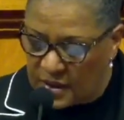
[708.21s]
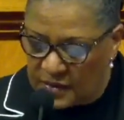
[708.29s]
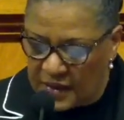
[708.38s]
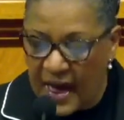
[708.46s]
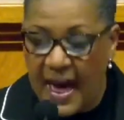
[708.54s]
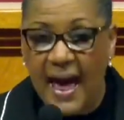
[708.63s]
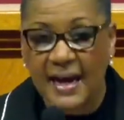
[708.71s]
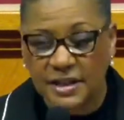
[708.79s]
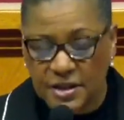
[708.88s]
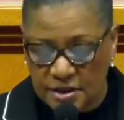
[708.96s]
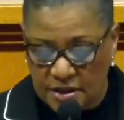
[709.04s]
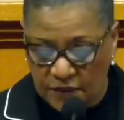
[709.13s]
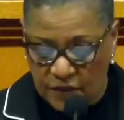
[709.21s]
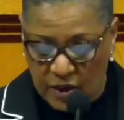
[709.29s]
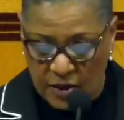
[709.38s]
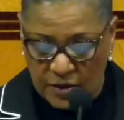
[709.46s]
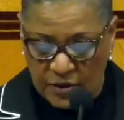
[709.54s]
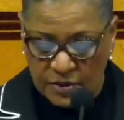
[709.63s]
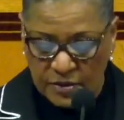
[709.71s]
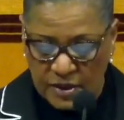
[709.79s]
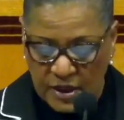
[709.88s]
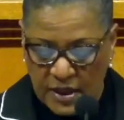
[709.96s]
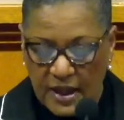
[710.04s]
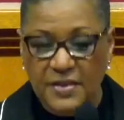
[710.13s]
the actions of others,
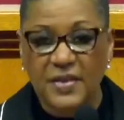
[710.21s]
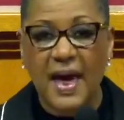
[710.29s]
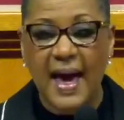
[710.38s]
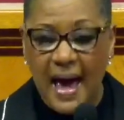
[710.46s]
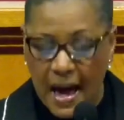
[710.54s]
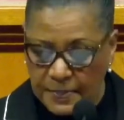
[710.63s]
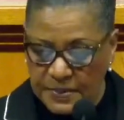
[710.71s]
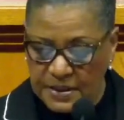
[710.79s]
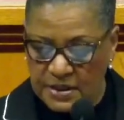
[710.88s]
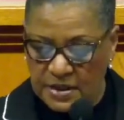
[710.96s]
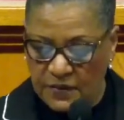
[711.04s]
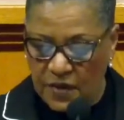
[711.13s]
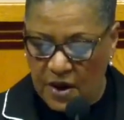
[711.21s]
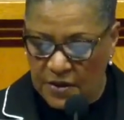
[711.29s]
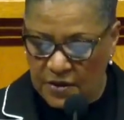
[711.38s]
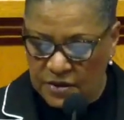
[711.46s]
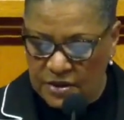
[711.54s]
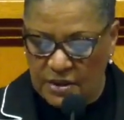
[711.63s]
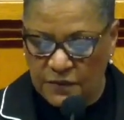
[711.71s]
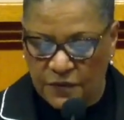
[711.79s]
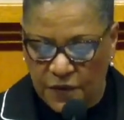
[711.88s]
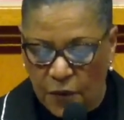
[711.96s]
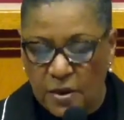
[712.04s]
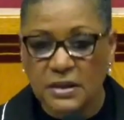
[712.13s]
and the absence of others than
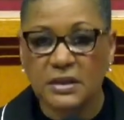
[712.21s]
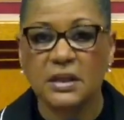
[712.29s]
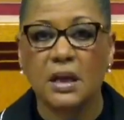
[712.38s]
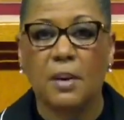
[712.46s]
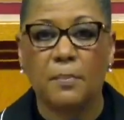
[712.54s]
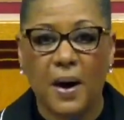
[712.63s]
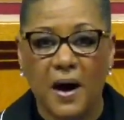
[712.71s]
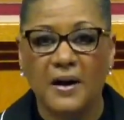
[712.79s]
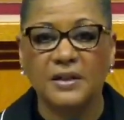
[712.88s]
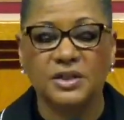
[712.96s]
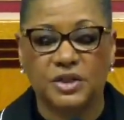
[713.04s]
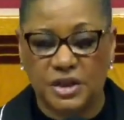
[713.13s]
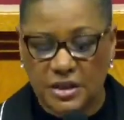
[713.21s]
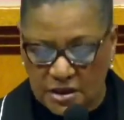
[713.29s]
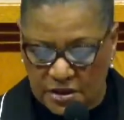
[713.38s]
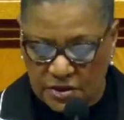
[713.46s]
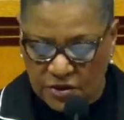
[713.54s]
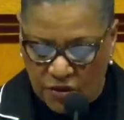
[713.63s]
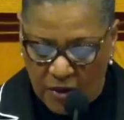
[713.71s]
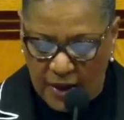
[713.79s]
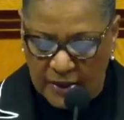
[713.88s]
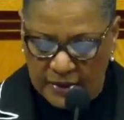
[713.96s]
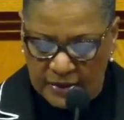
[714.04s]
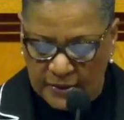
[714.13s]
focusing upon Jesus
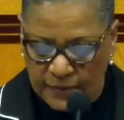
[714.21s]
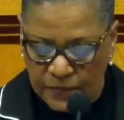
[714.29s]
Christ.